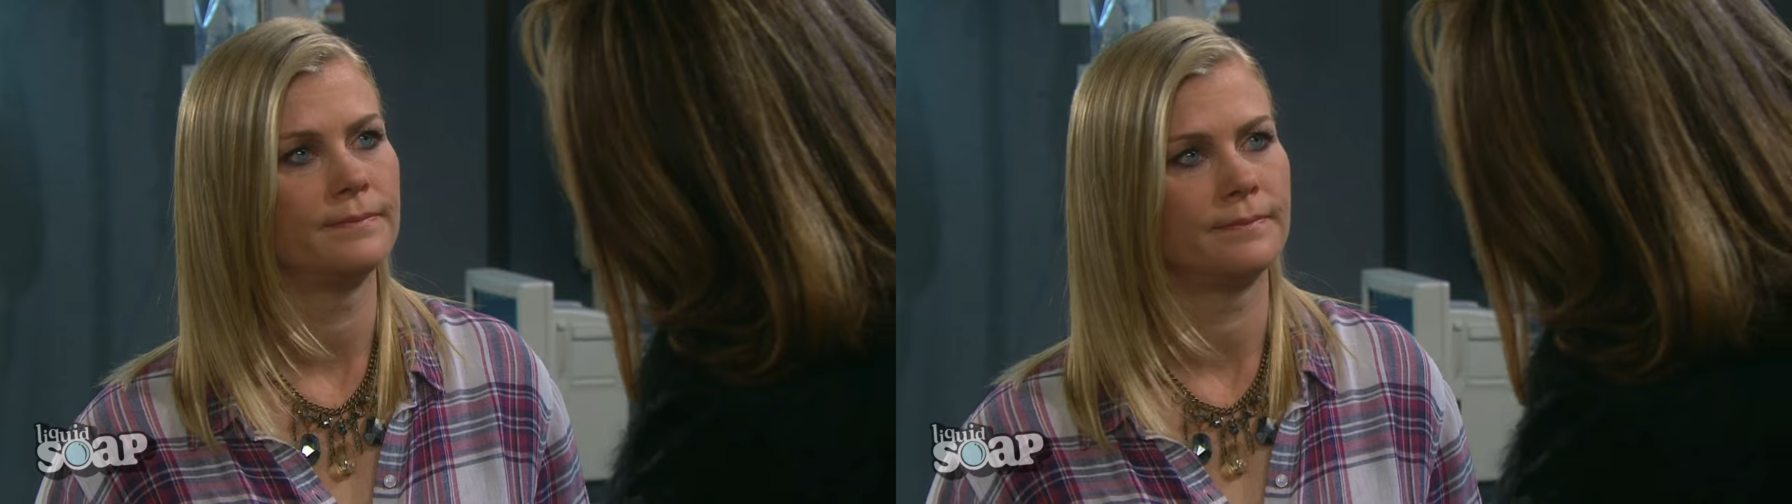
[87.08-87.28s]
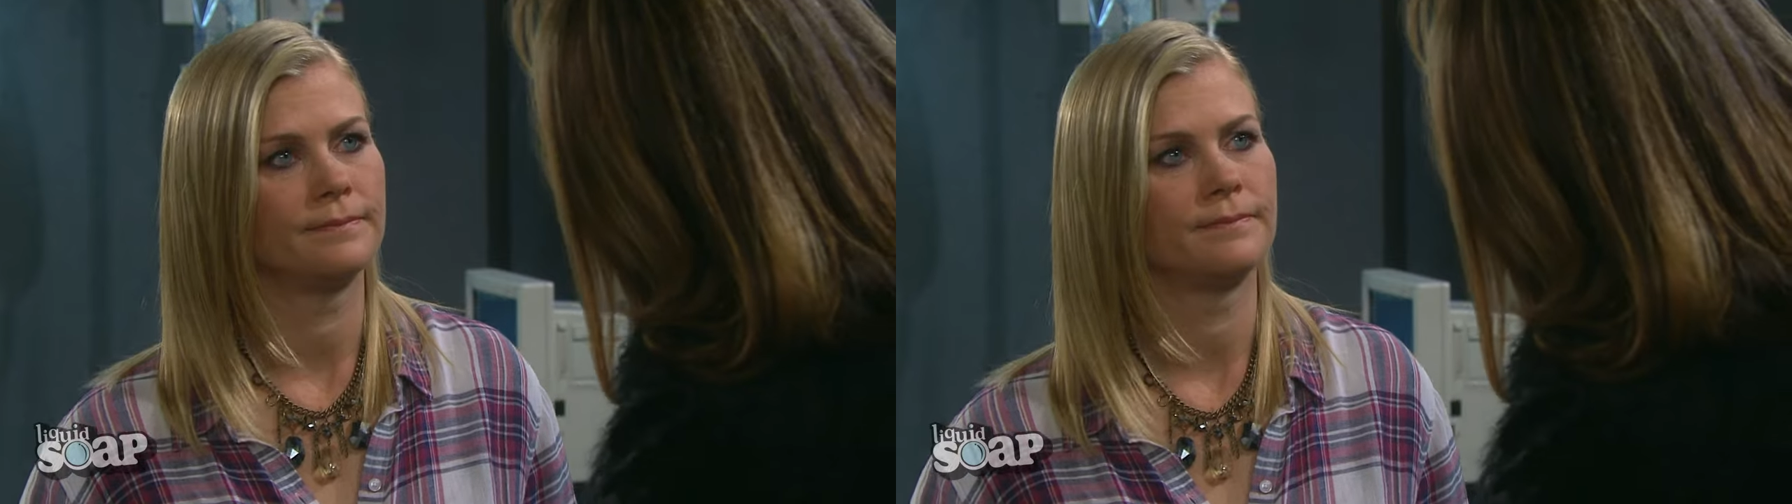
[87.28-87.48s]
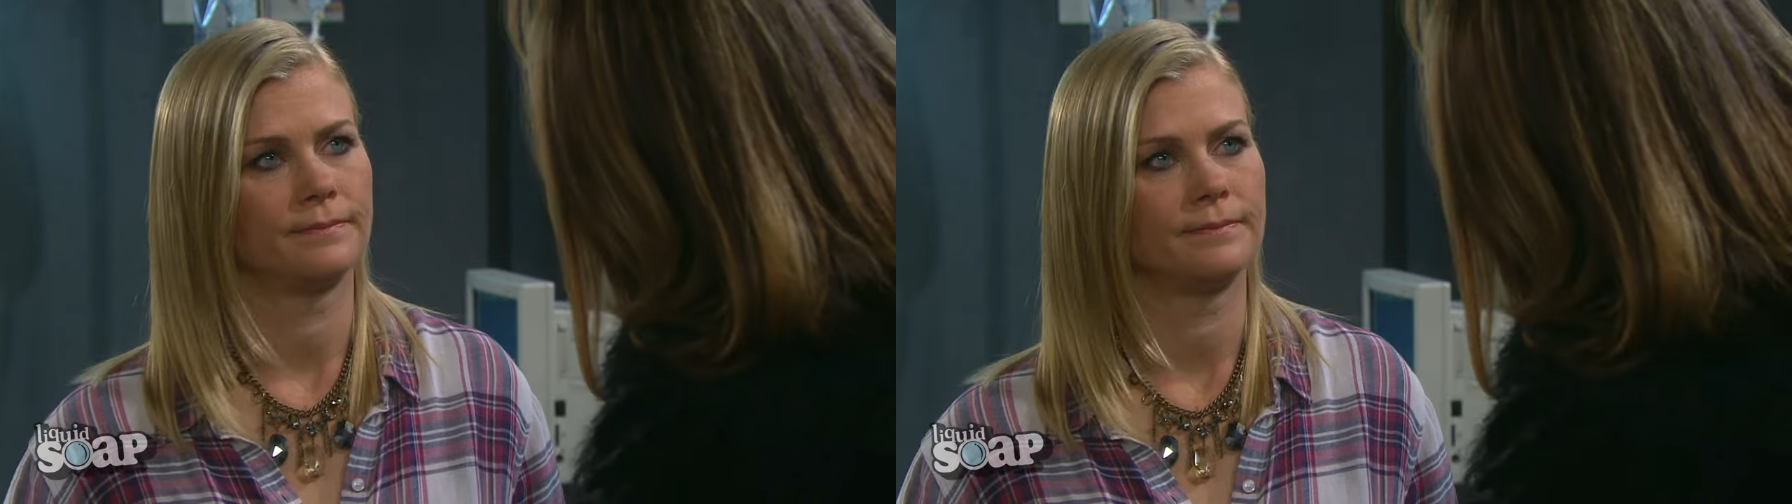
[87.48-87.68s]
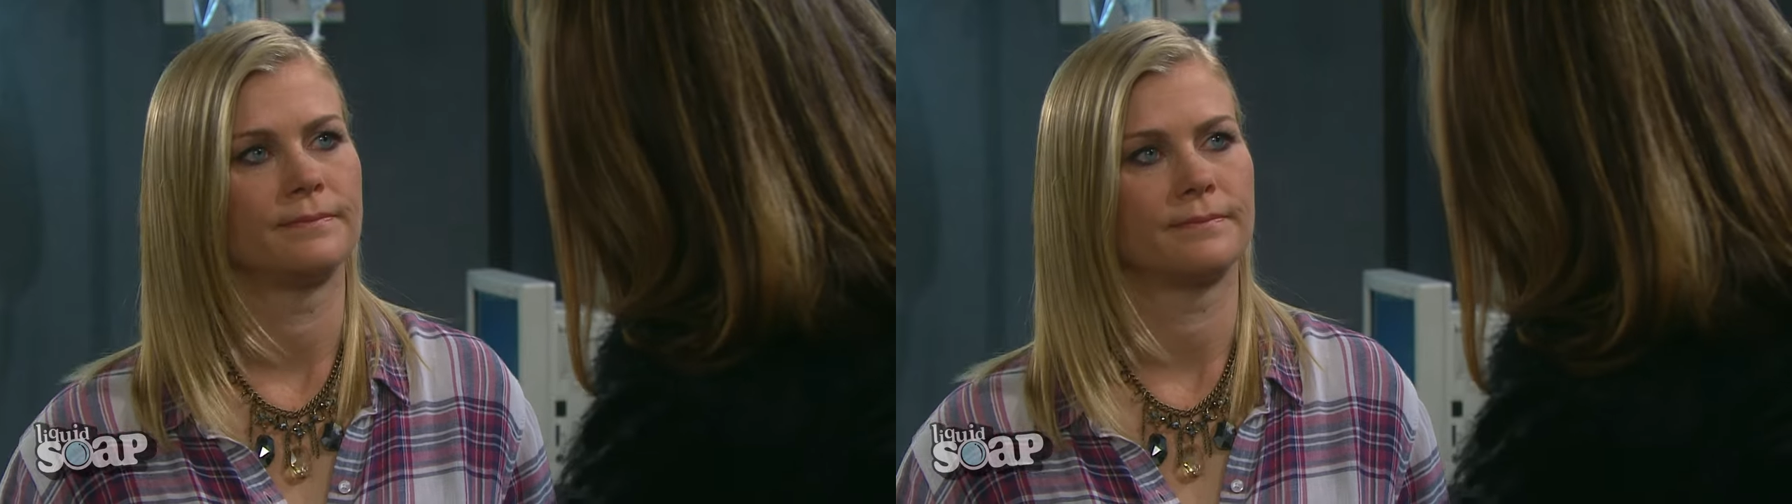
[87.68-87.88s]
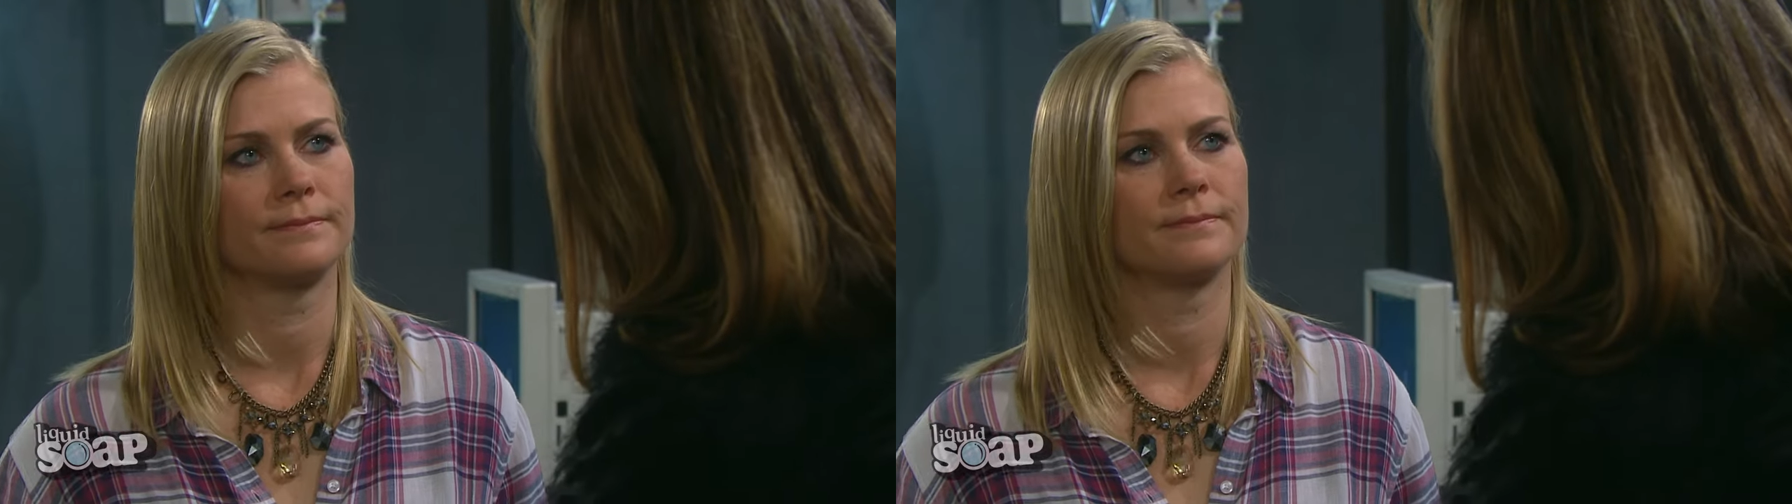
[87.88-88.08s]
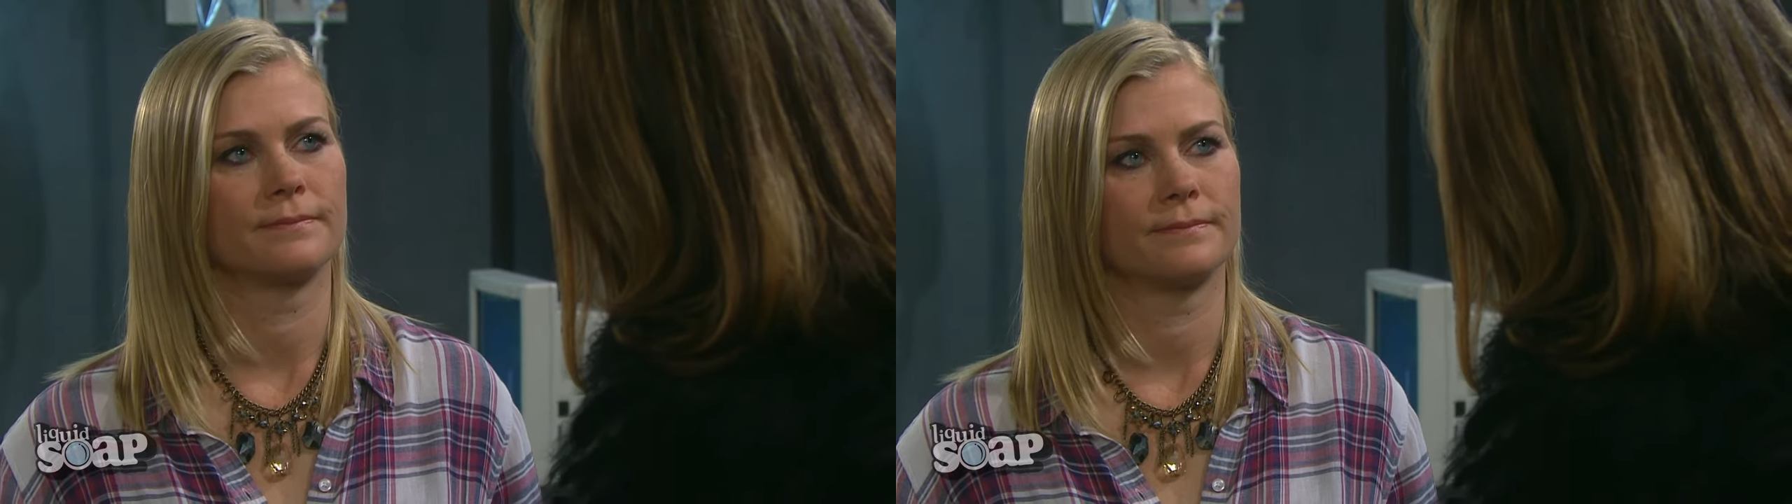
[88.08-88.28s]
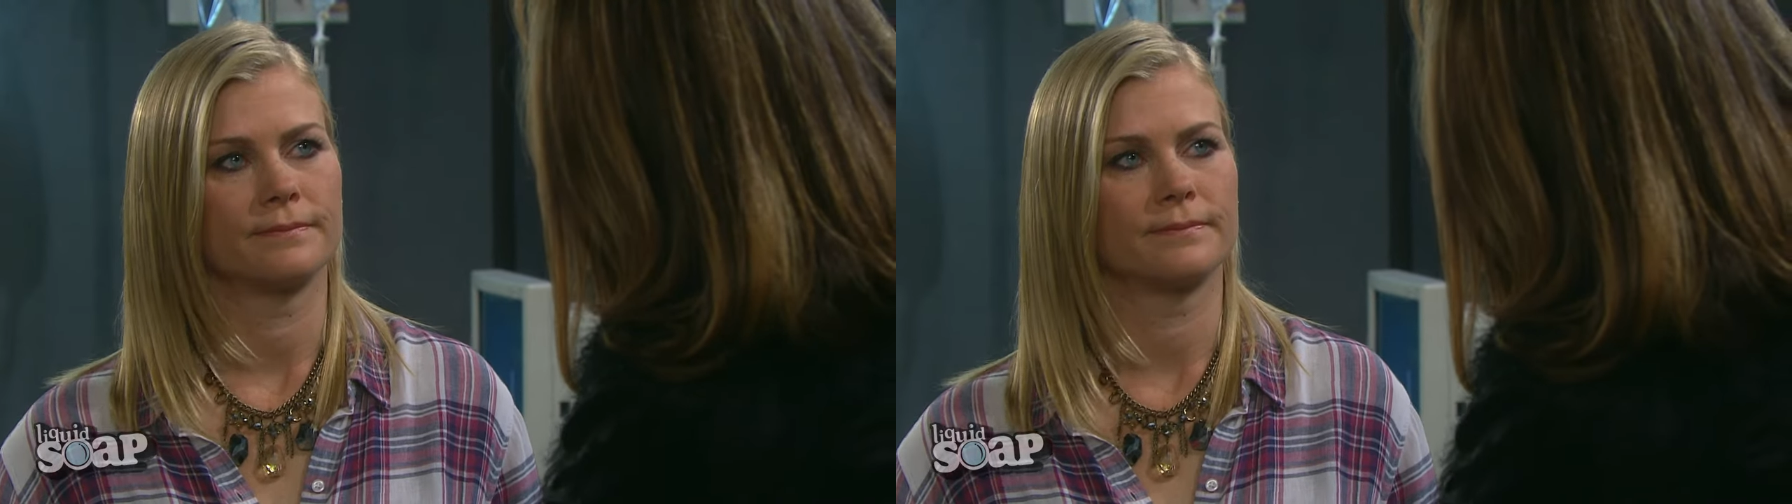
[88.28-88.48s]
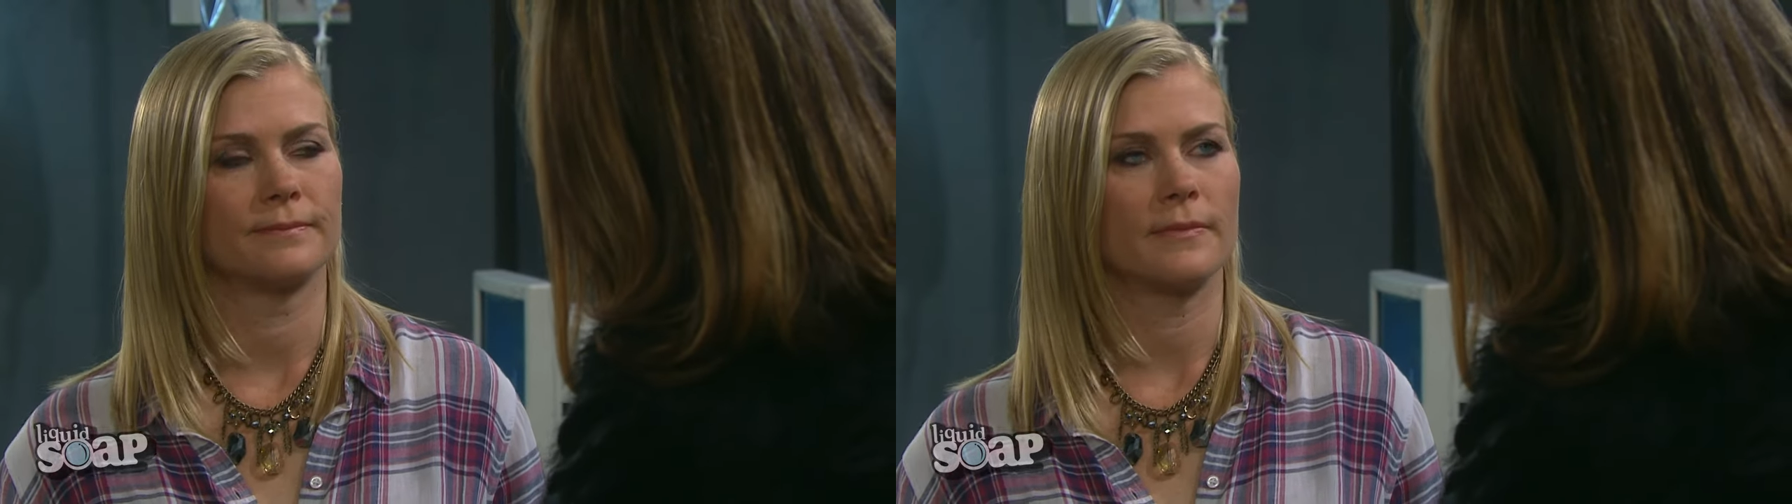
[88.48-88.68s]
Mm
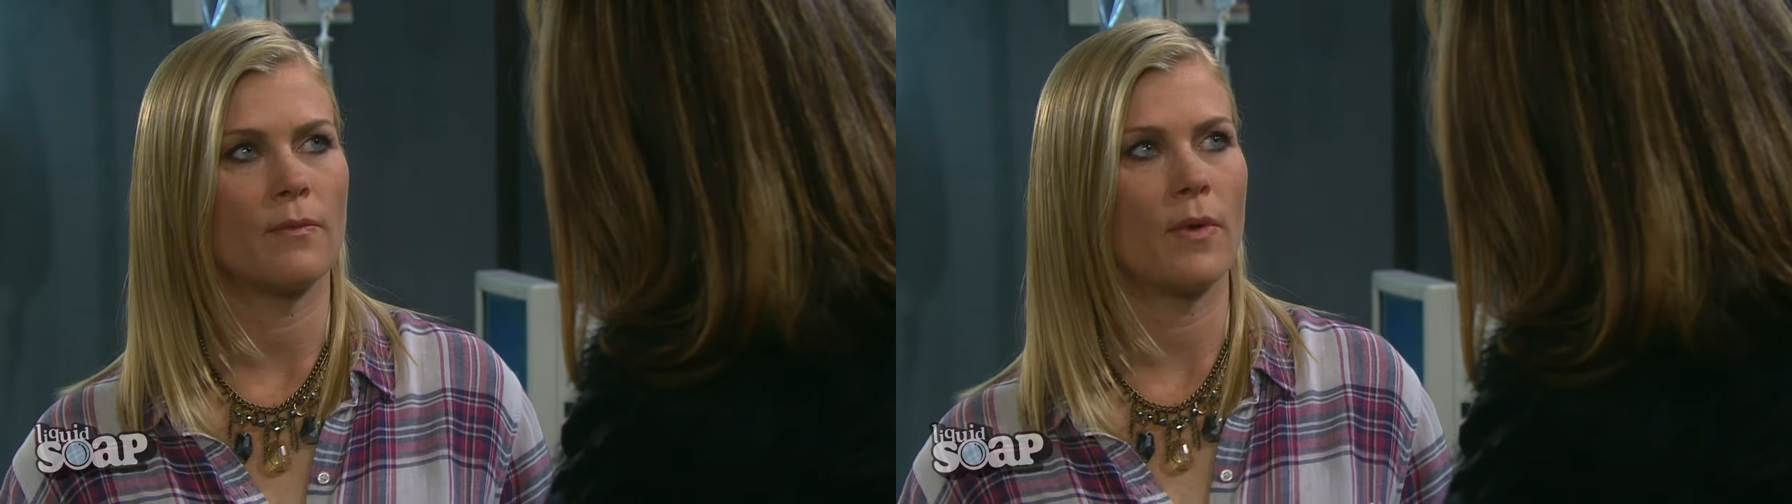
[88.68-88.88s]
-hmm.